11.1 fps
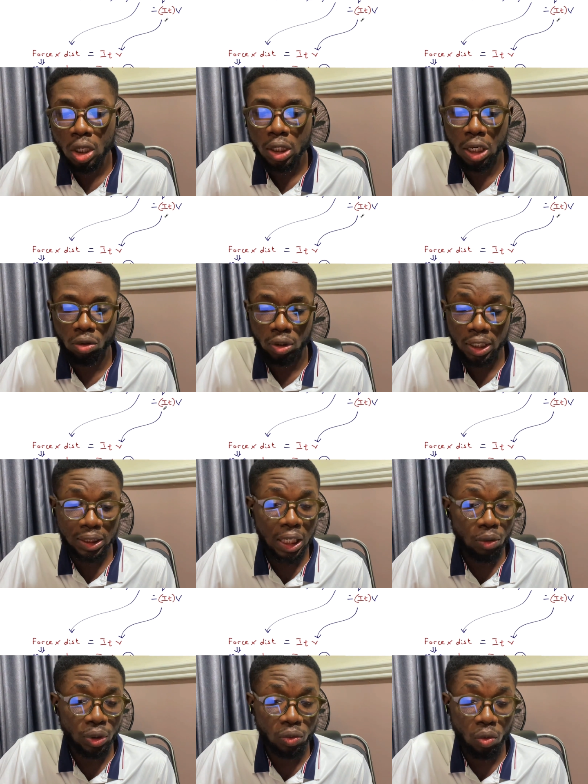Now, let's start
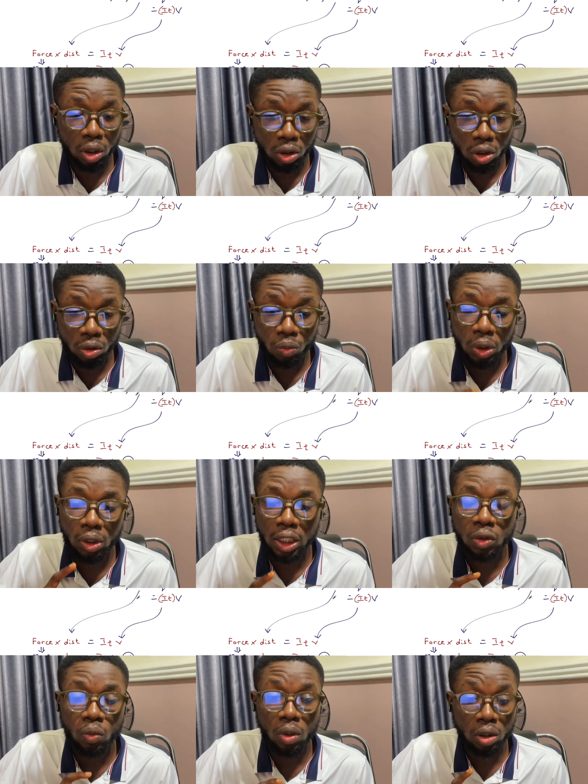with work done. We know that
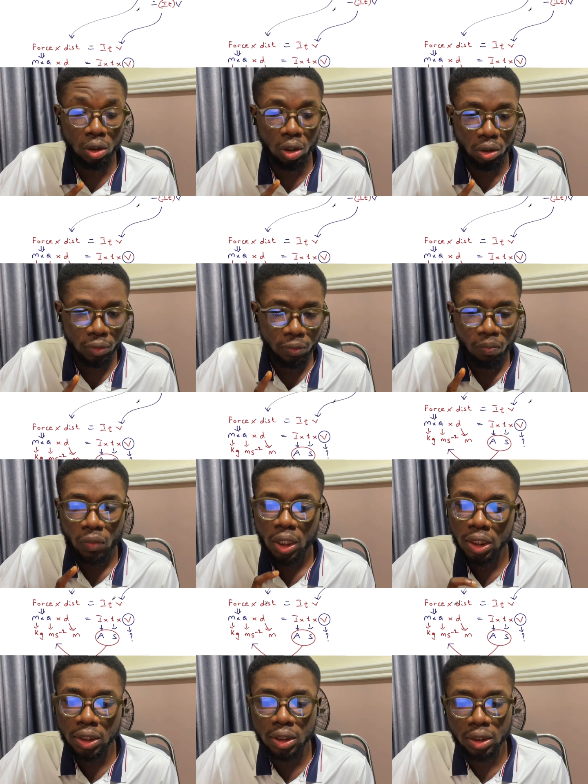work done
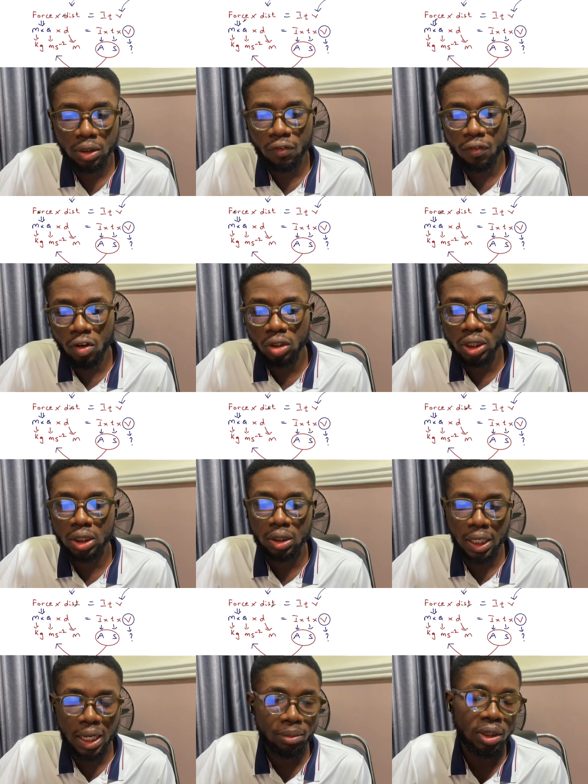is force
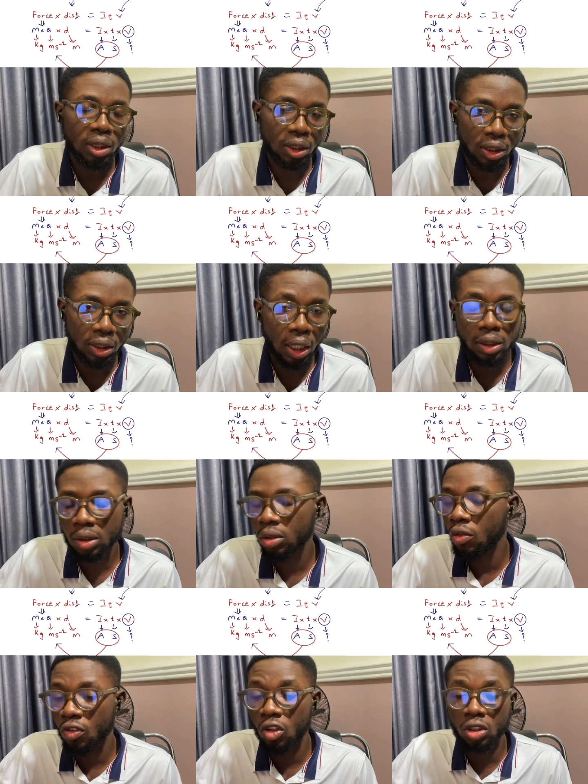times distance.
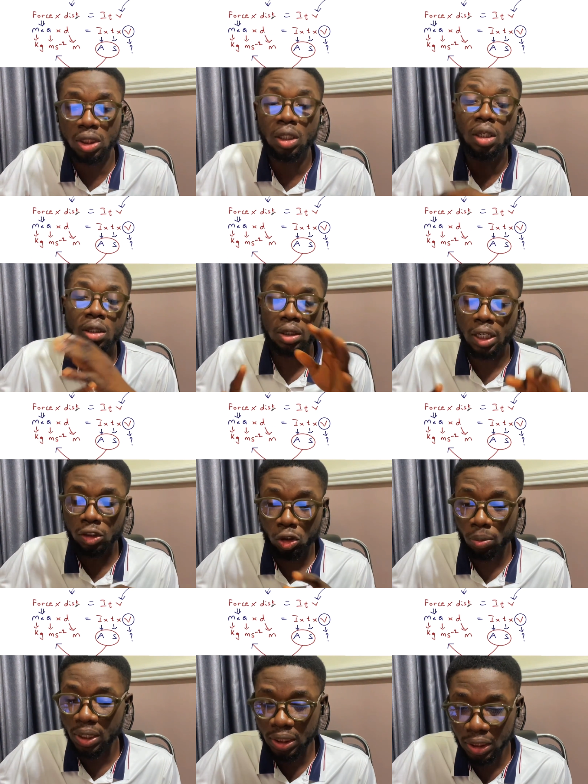Of course, there are so
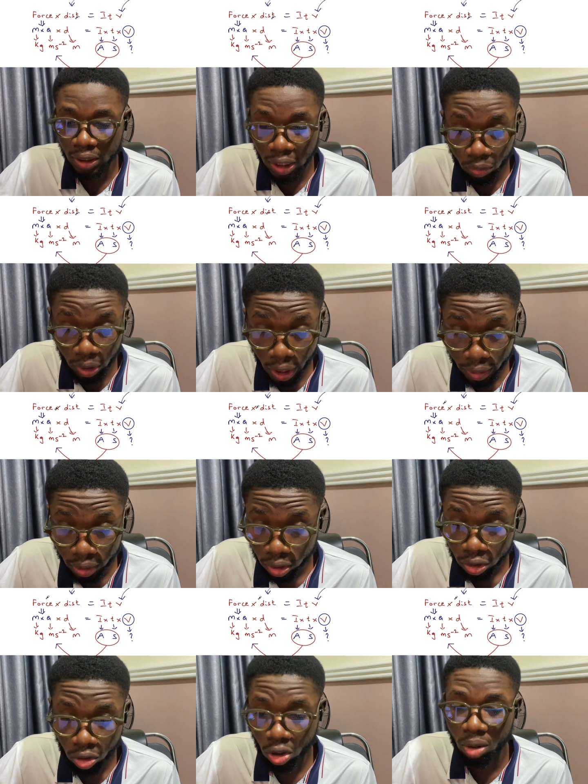many things that we can
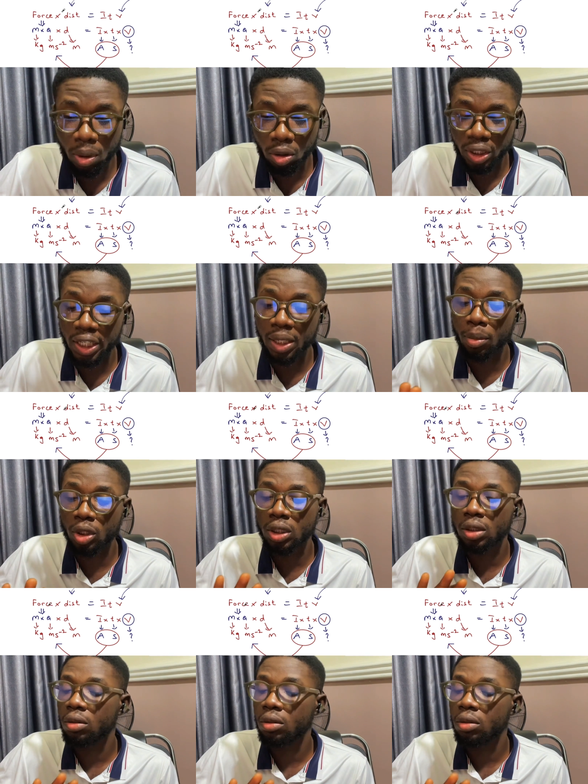talk about here, but